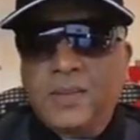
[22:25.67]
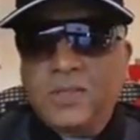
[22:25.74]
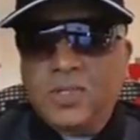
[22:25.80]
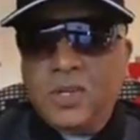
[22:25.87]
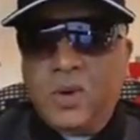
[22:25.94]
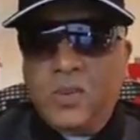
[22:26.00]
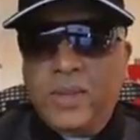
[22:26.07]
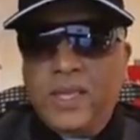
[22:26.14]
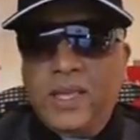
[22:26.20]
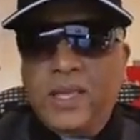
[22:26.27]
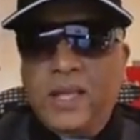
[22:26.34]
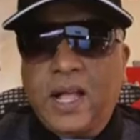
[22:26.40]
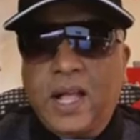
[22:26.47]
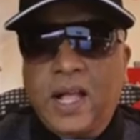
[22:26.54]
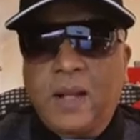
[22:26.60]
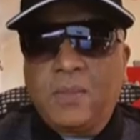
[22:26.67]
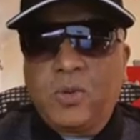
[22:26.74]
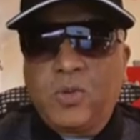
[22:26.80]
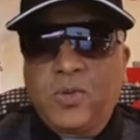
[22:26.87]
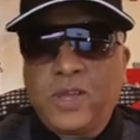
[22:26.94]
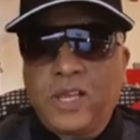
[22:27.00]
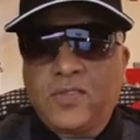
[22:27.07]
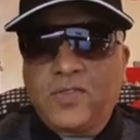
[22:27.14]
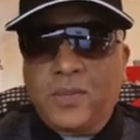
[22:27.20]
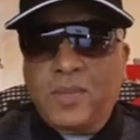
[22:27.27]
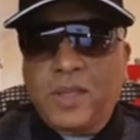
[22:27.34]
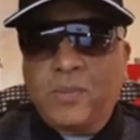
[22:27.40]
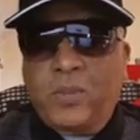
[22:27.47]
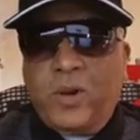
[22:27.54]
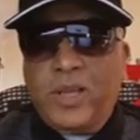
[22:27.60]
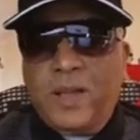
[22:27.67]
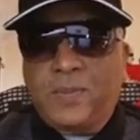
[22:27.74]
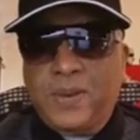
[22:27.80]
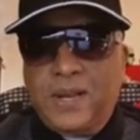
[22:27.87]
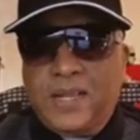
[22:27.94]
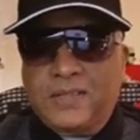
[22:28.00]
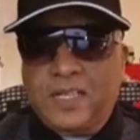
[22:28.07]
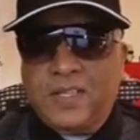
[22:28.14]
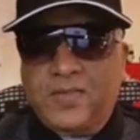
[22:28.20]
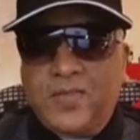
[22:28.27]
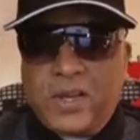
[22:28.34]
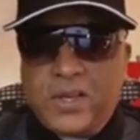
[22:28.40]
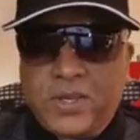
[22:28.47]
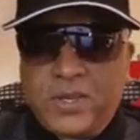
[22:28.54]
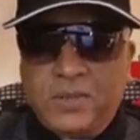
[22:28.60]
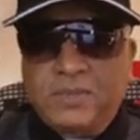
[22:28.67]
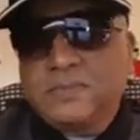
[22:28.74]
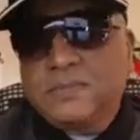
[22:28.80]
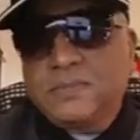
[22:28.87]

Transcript: So we are moving in from there. Boya Police says, fuck you.